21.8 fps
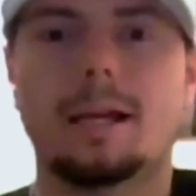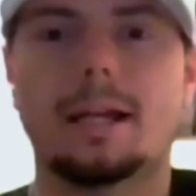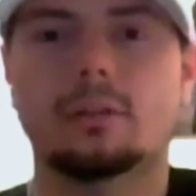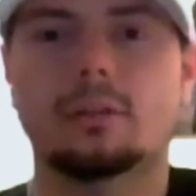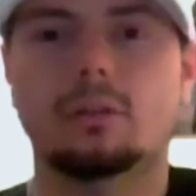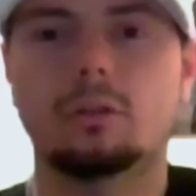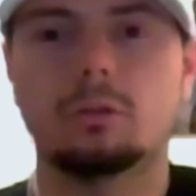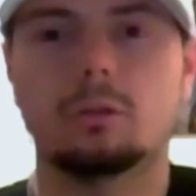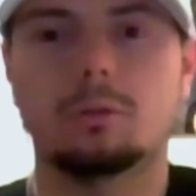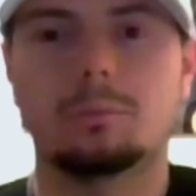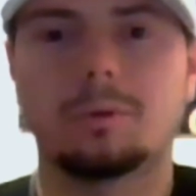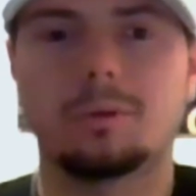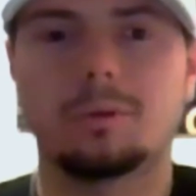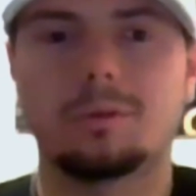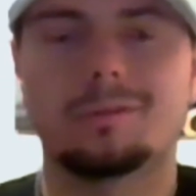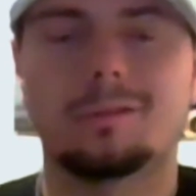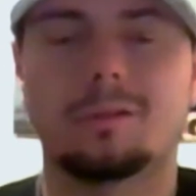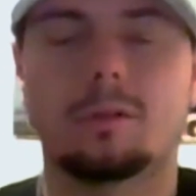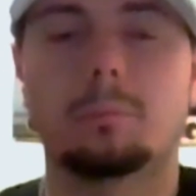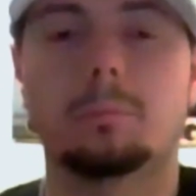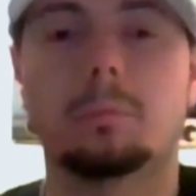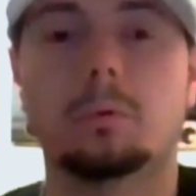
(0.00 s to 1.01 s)
back to The
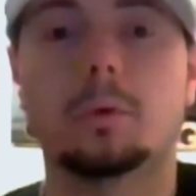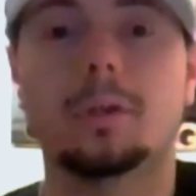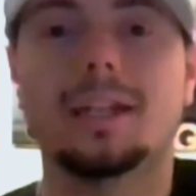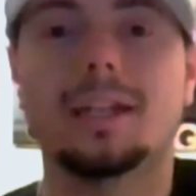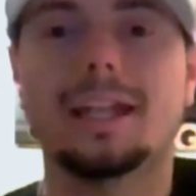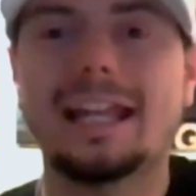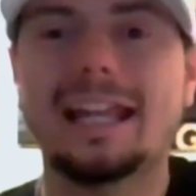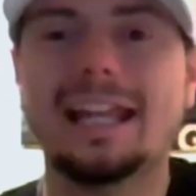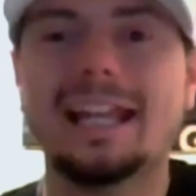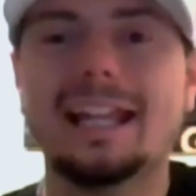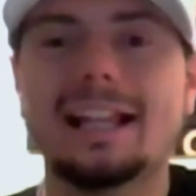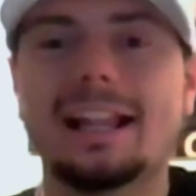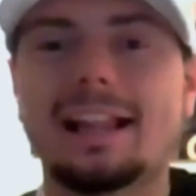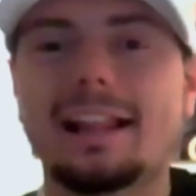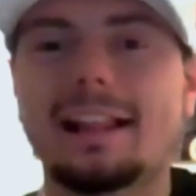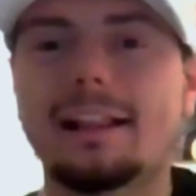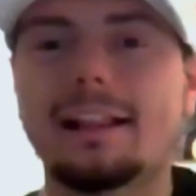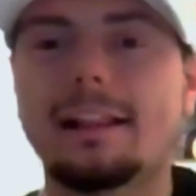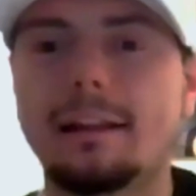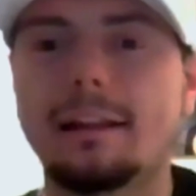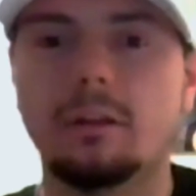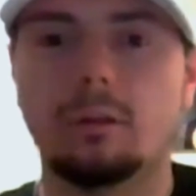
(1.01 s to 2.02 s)
Puncher's Point. And
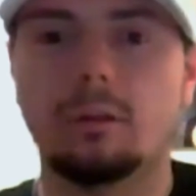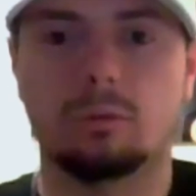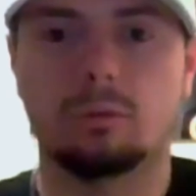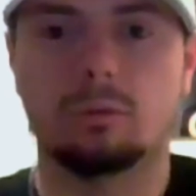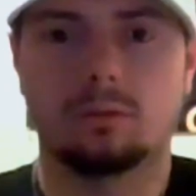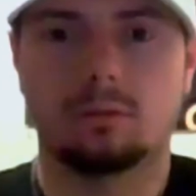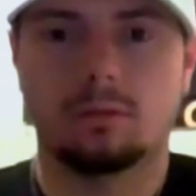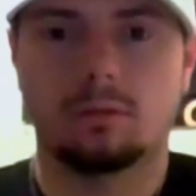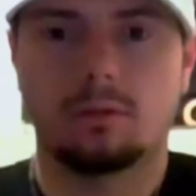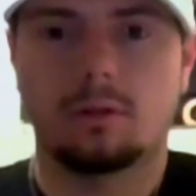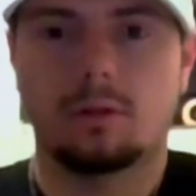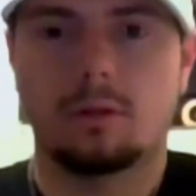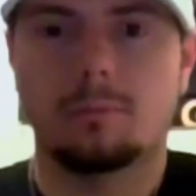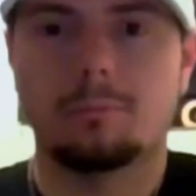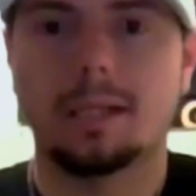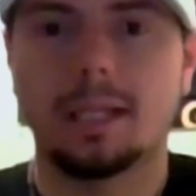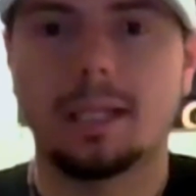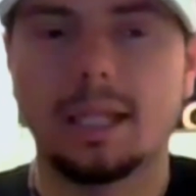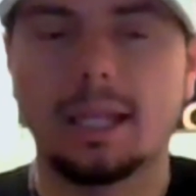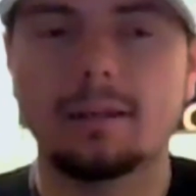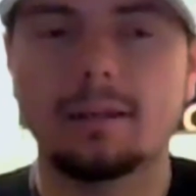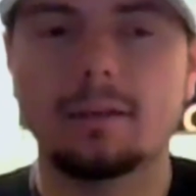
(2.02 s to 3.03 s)
still,
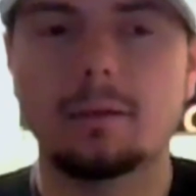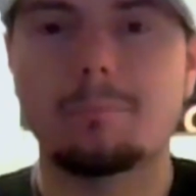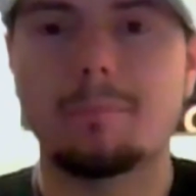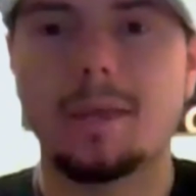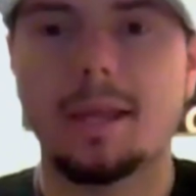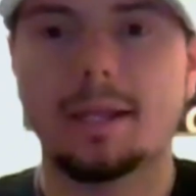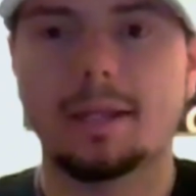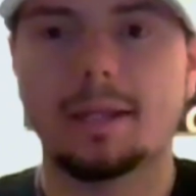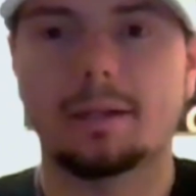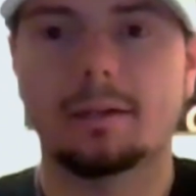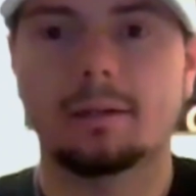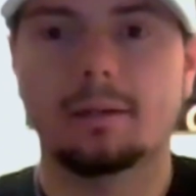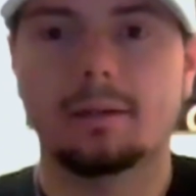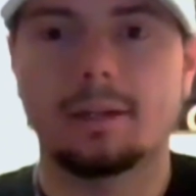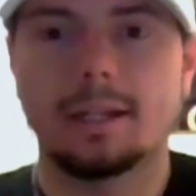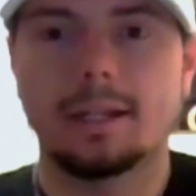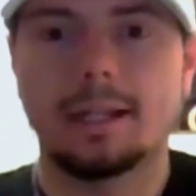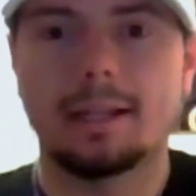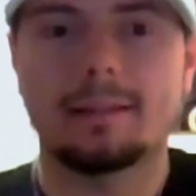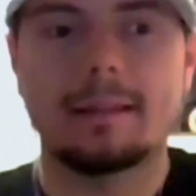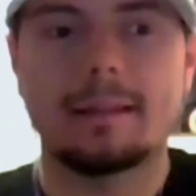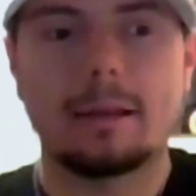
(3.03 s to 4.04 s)
Mikaela Mayer
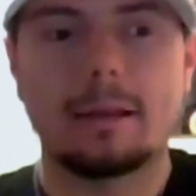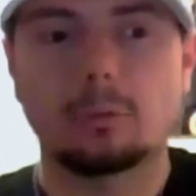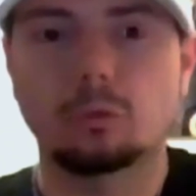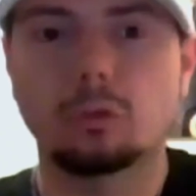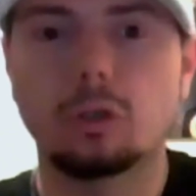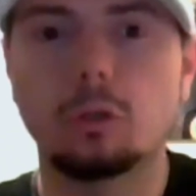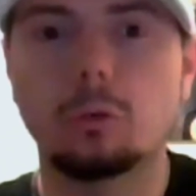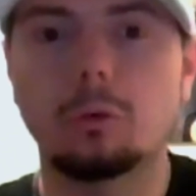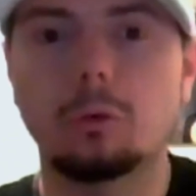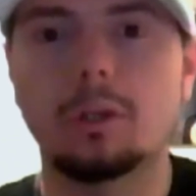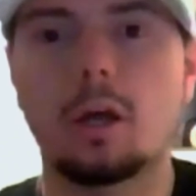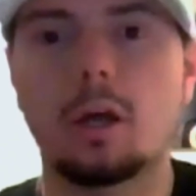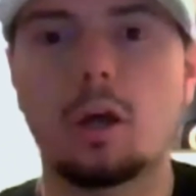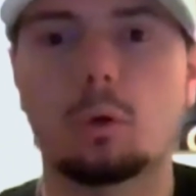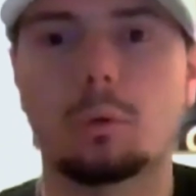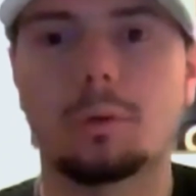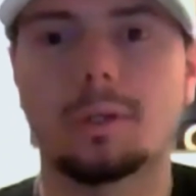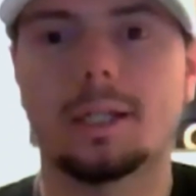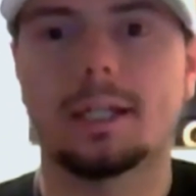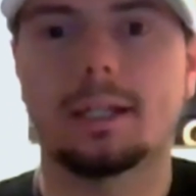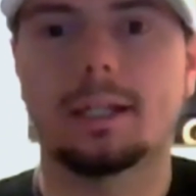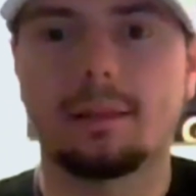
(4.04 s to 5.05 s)
is now
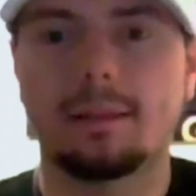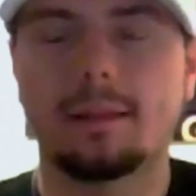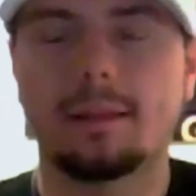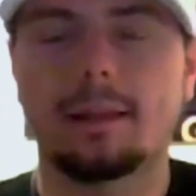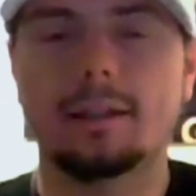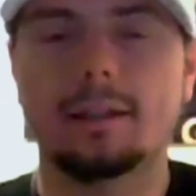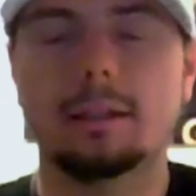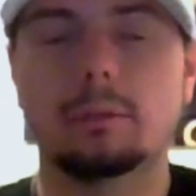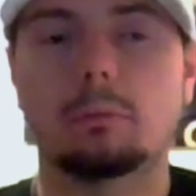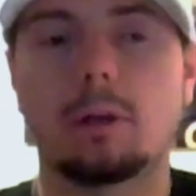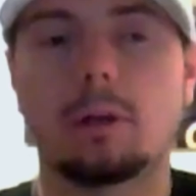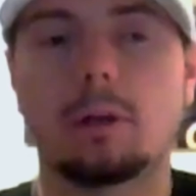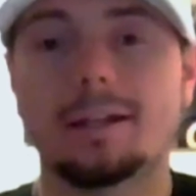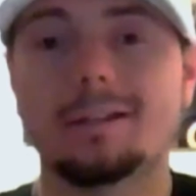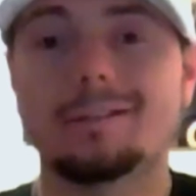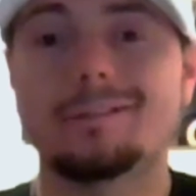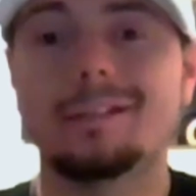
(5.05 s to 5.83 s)
2-0 against Sandy Ryan.